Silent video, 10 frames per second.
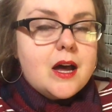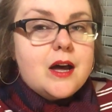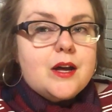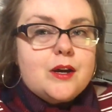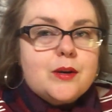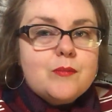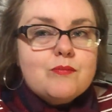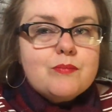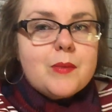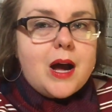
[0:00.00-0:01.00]

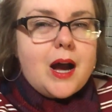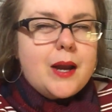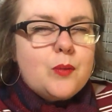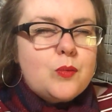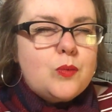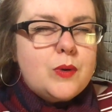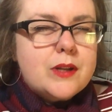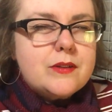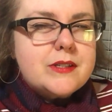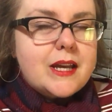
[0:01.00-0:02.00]
I
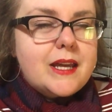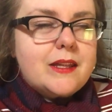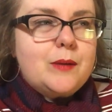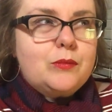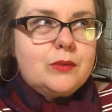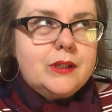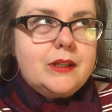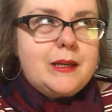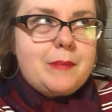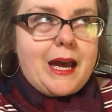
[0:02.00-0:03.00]
will say that I'm
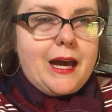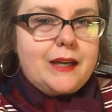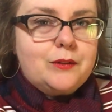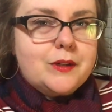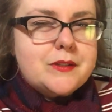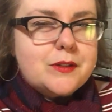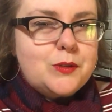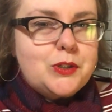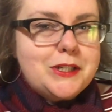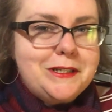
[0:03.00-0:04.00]
really bad at
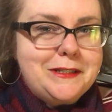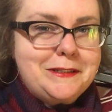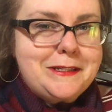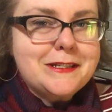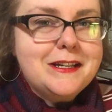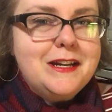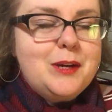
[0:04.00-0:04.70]
resolutions